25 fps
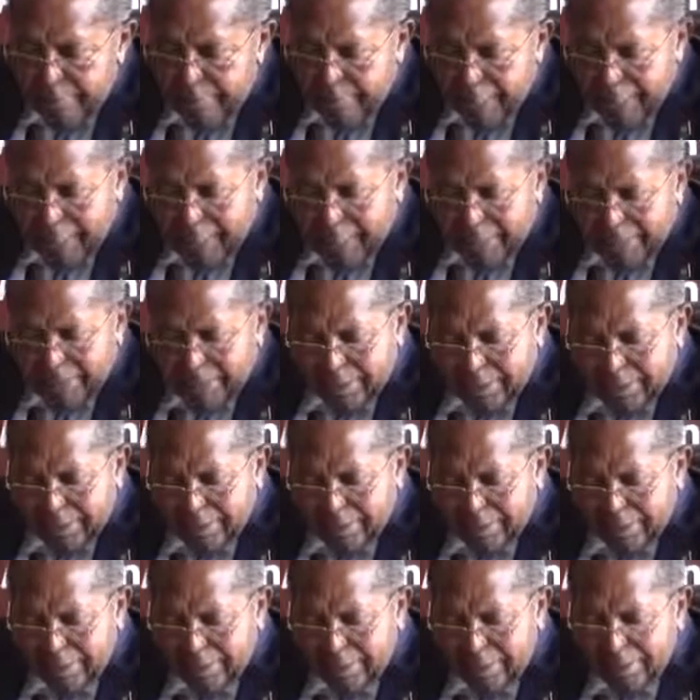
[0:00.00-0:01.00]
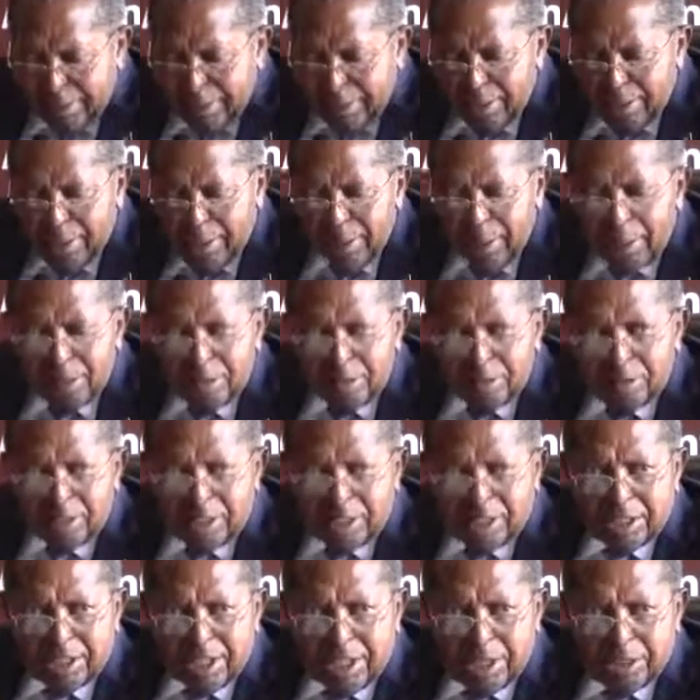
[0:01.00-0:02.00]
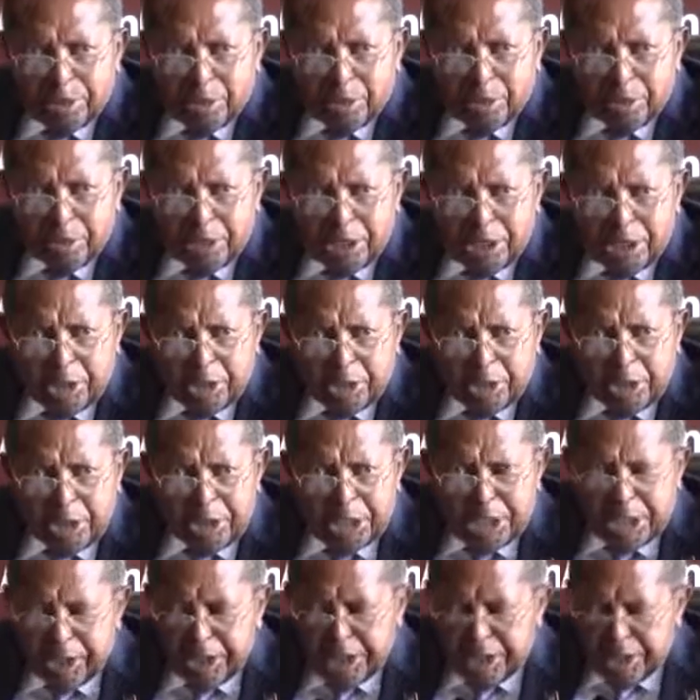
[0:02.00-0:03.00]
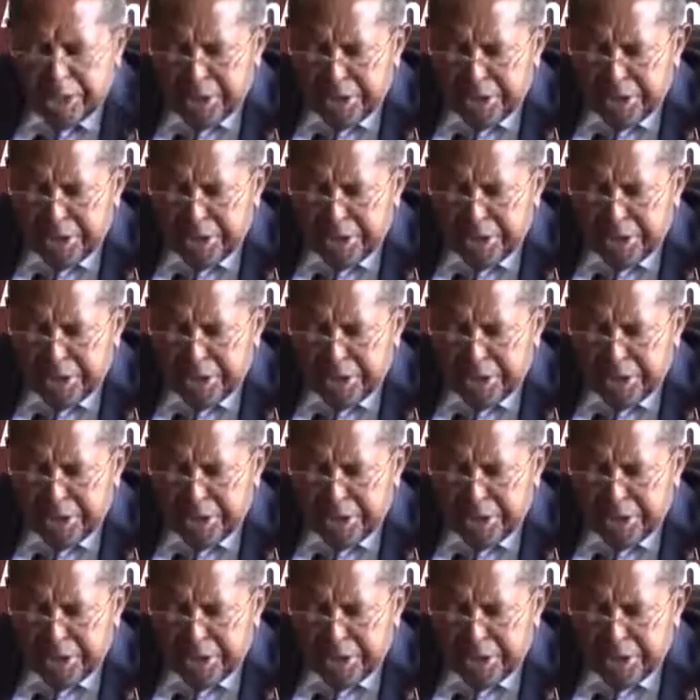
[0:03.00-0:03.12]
access to the Central Securities